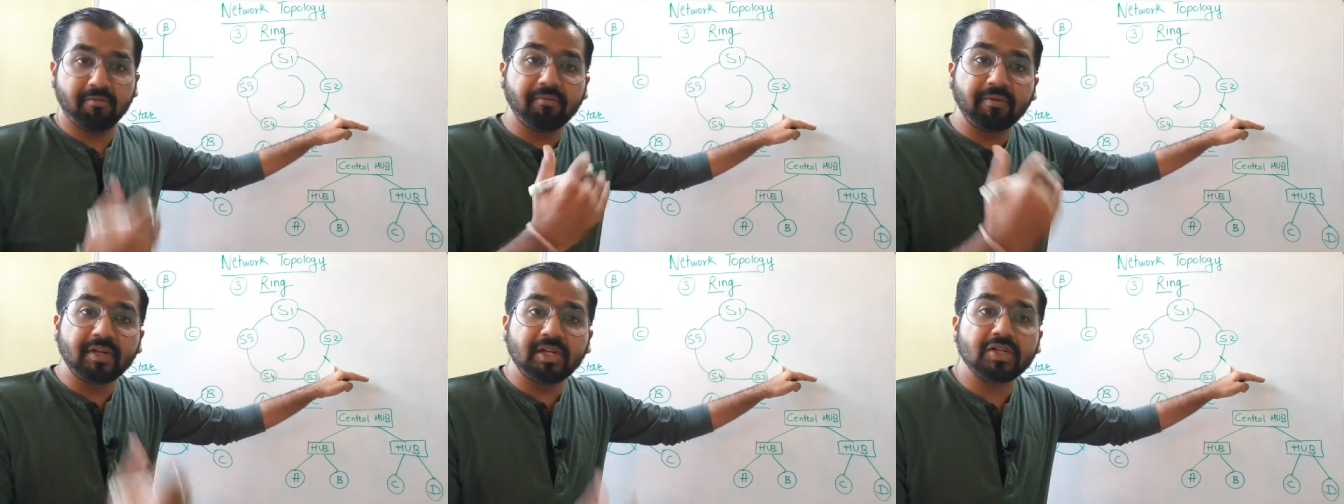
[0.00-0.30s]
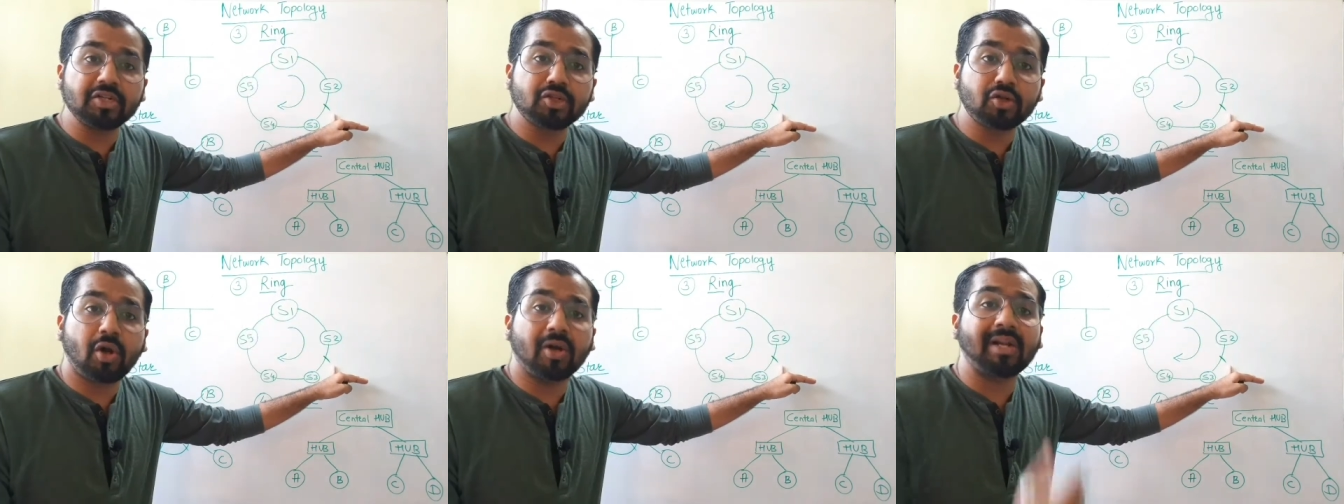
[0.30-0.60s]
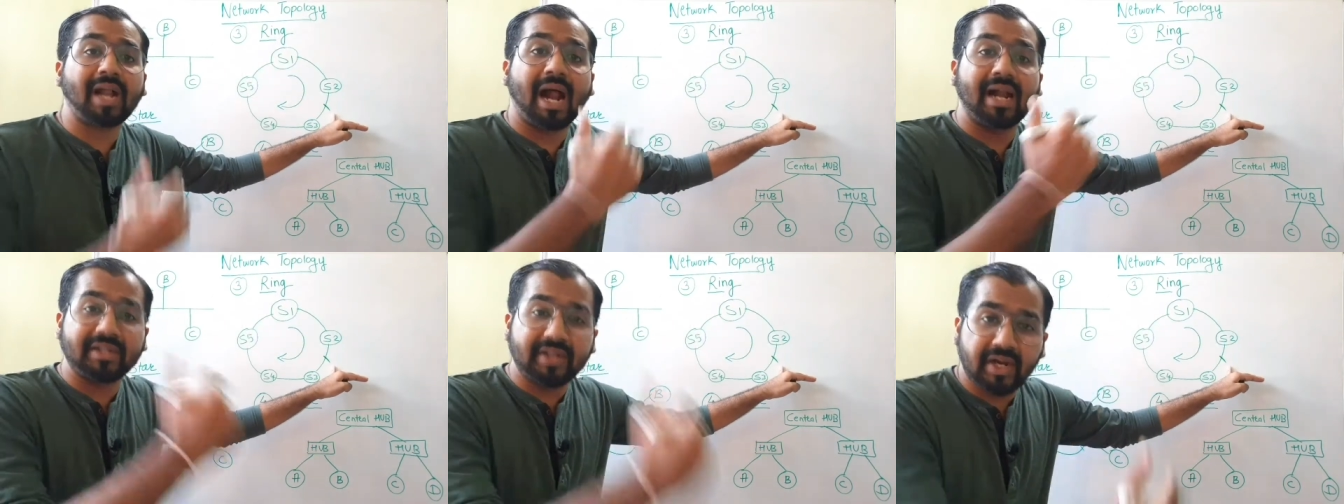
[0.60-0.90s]
if it is
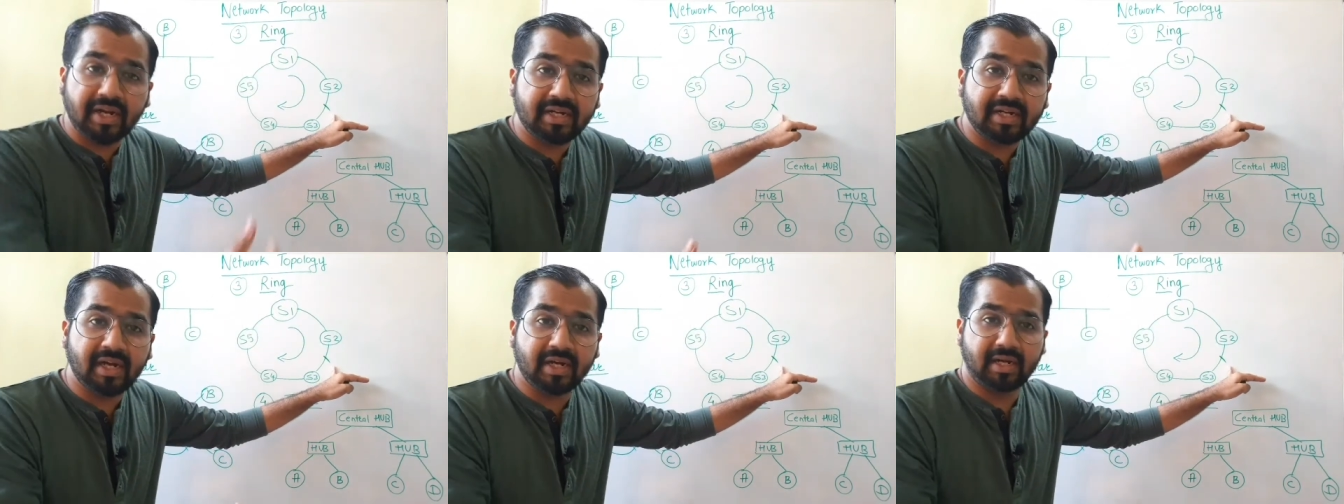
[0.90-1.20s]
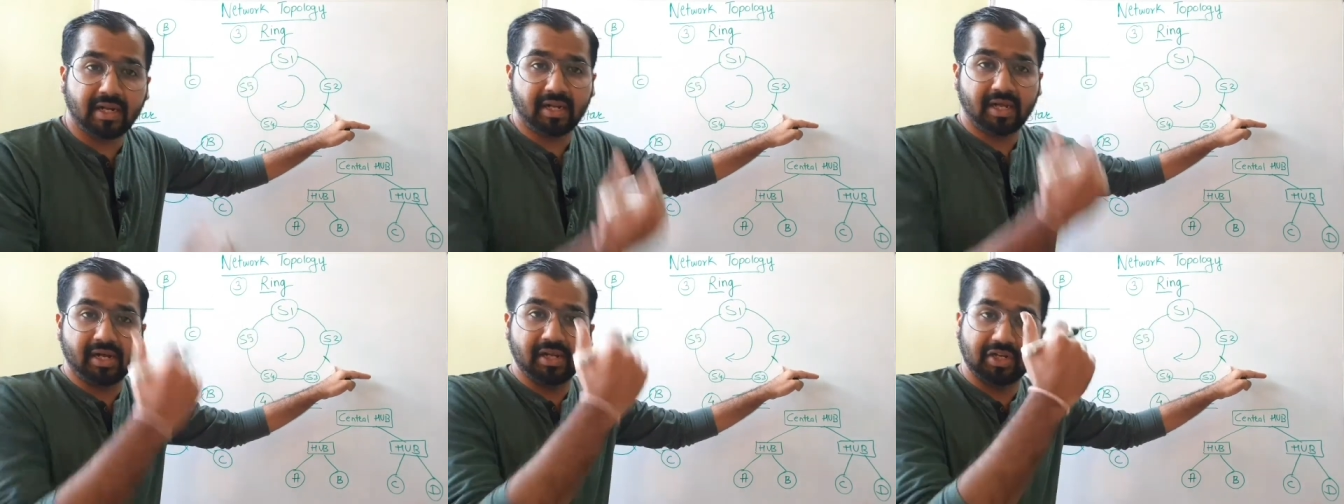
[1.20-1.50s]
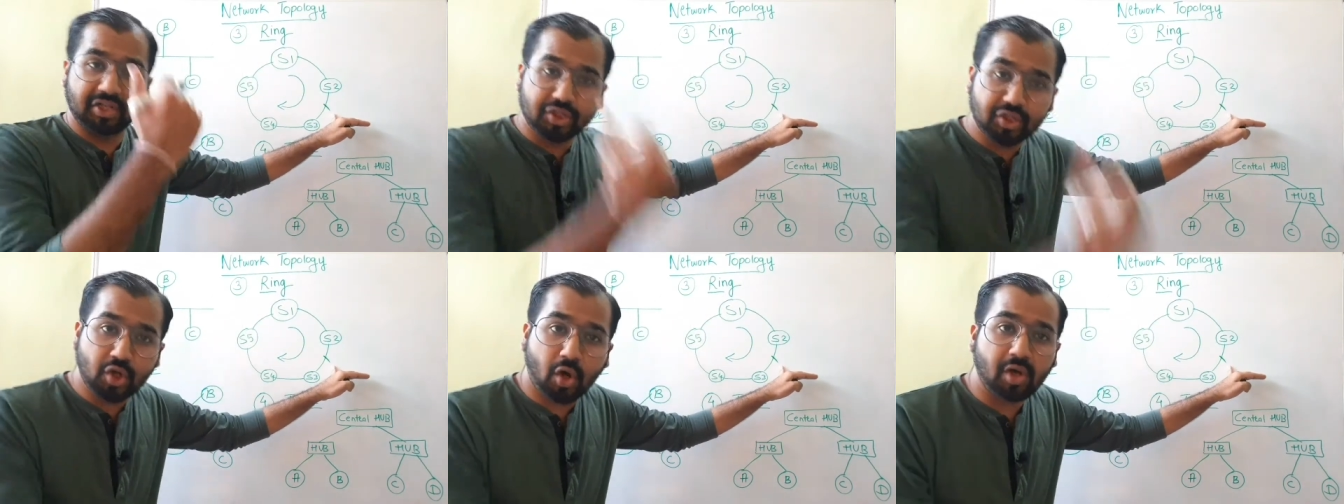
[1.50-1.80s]
not attended,
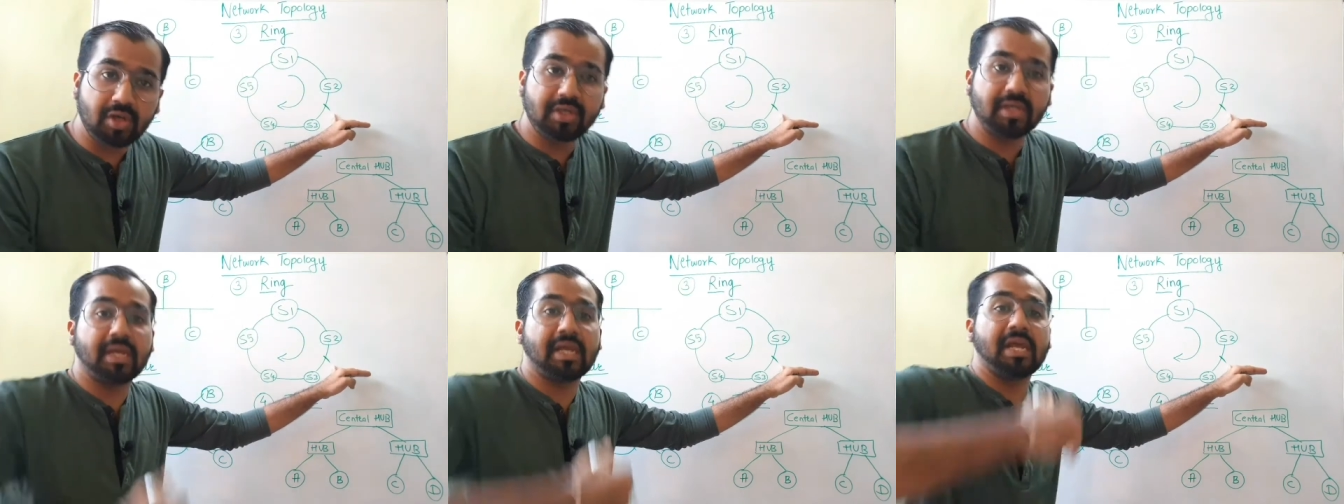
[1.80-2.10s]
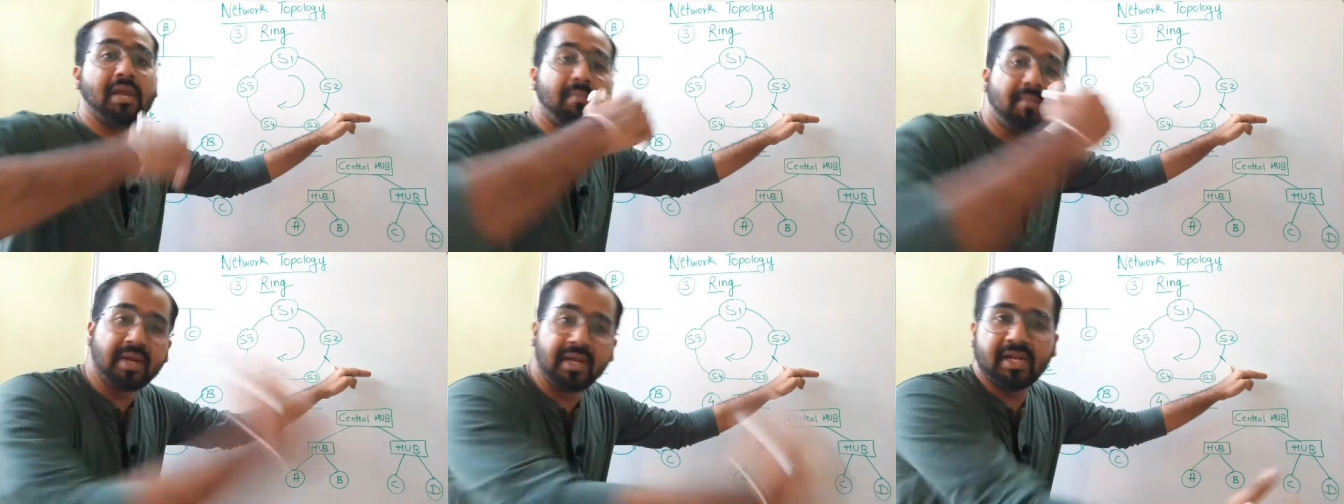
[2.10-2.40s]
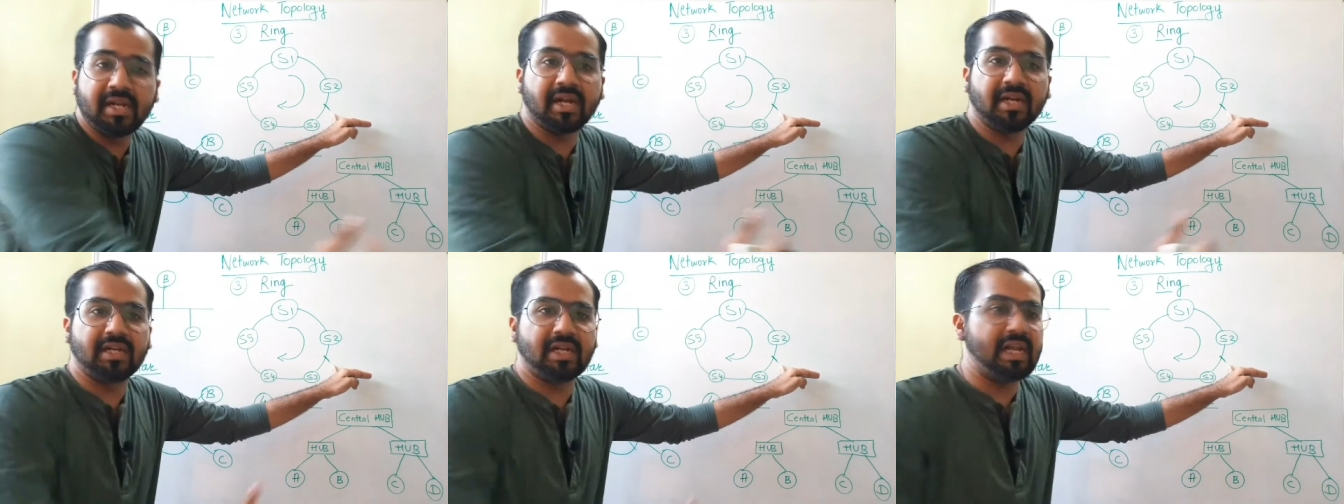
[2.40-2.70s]
resolved
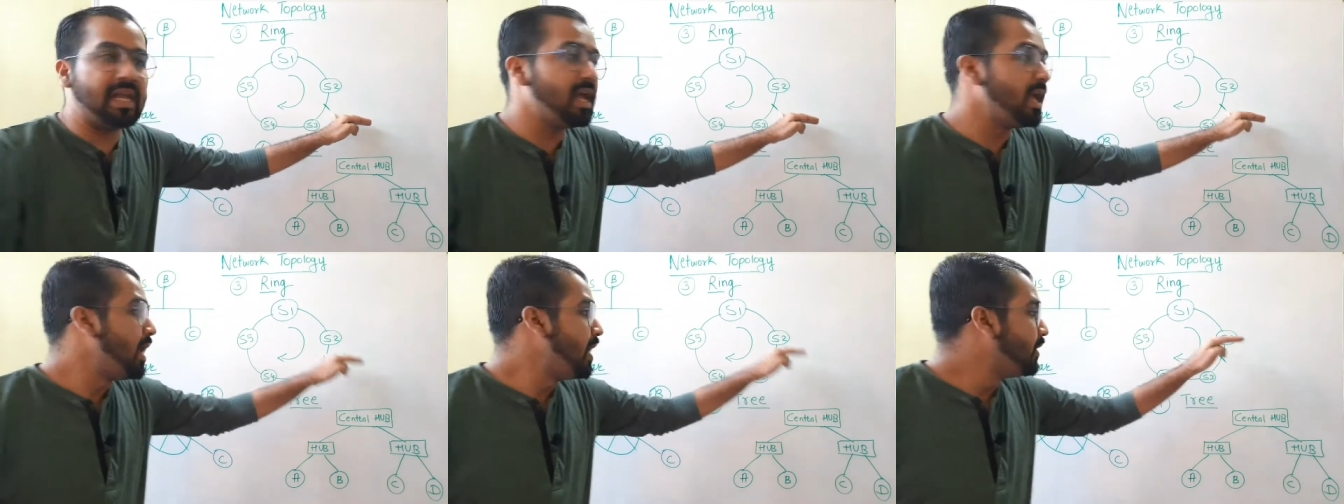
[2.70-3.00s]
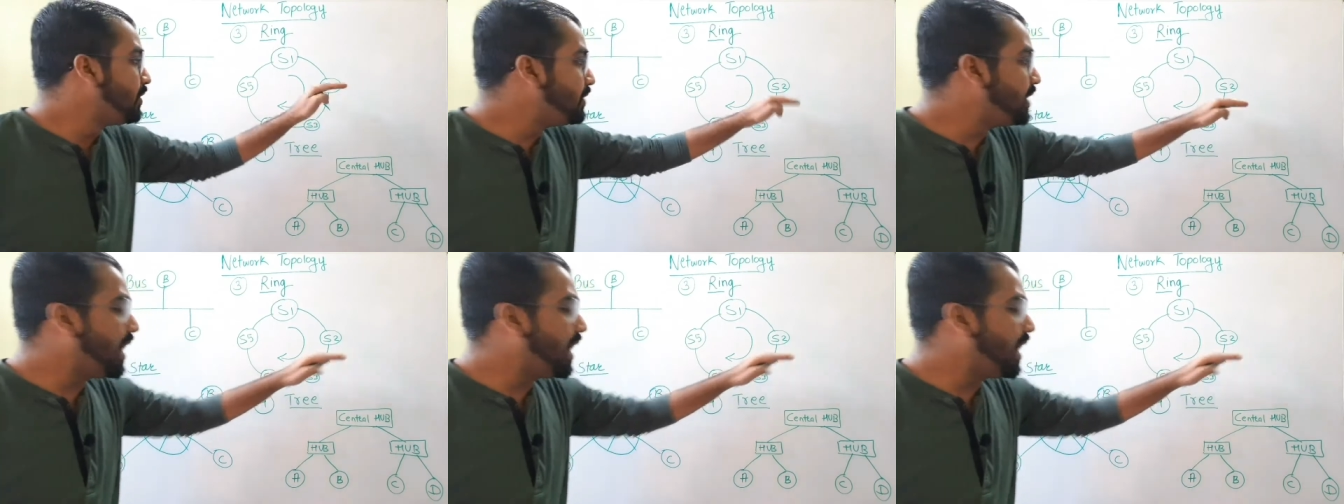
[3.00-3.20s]
immediately,